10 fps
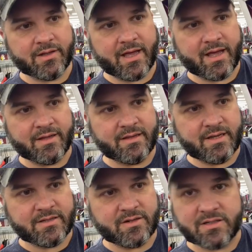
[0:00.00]
that
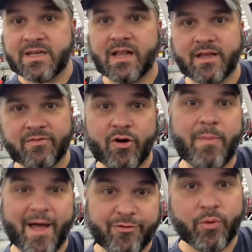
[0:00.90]
these are selling for
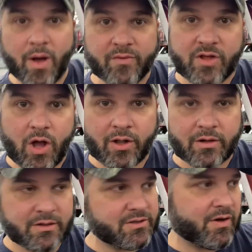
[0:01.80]
about $12
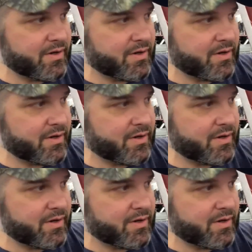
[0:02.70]
on